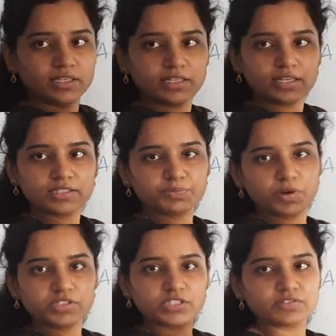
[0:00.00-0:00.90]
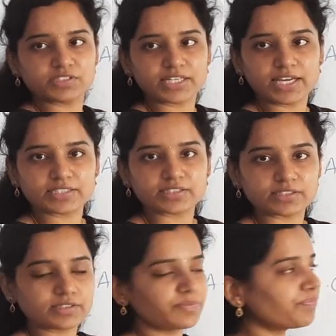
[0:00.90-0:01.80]
Yes, positive z
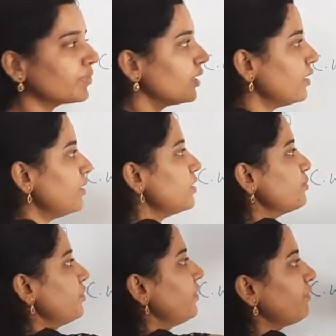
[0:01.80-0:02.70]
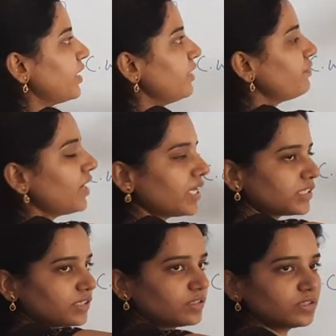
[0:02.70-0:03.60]
axis. It is moving very
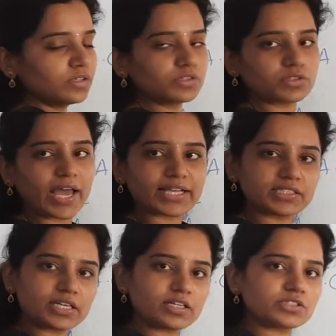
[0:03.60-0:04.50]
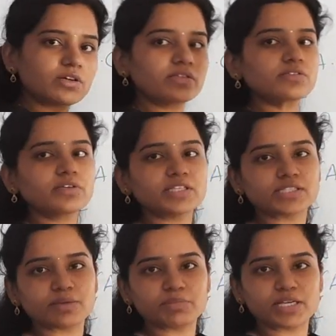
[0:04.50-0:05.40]
fast. So, acceleration also in the
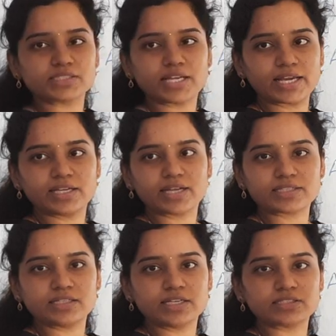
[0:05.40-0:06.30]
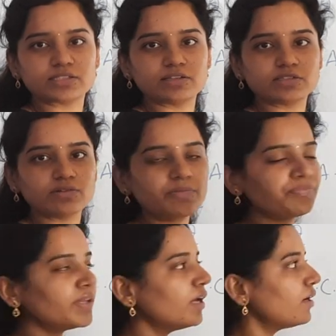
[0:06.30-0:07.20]
same direction, angular acceleration also.
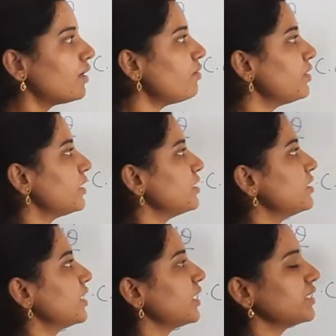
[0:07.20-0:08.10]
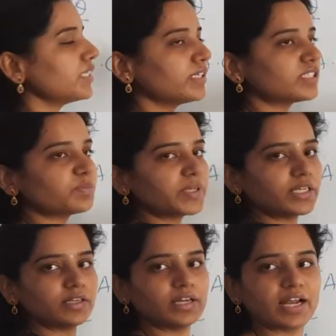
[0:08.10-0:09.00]
Now, it is decreasing its
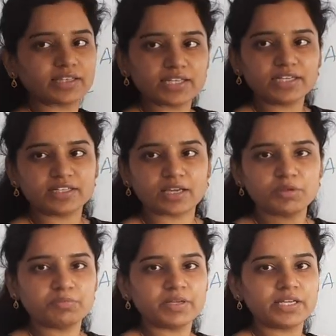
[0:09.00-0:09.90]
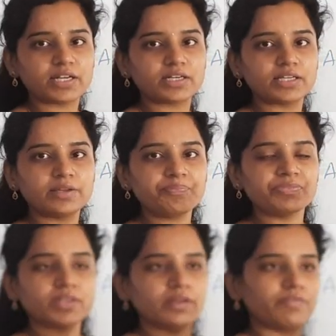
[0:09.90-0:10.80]
speed. At that time, immediately,
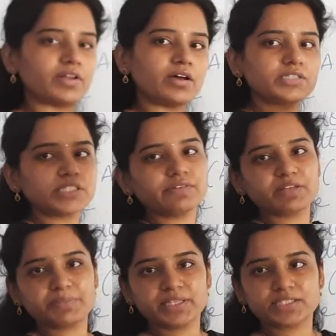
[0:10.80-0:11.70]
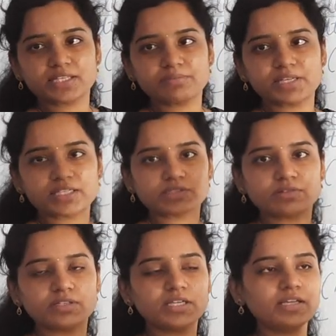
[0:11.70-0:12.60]
velocity will be in the same direction
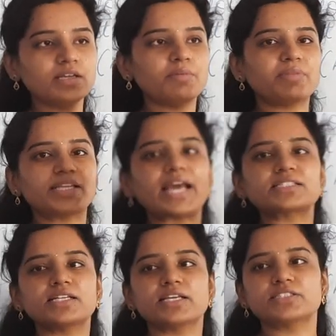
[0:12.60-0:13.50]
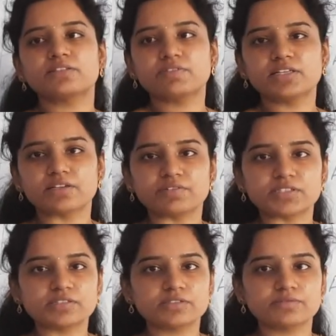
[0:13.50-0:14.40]
only, but the acceleration will
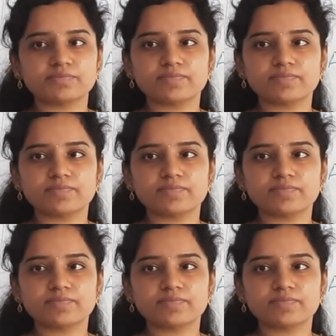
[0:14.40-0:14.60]
reverse.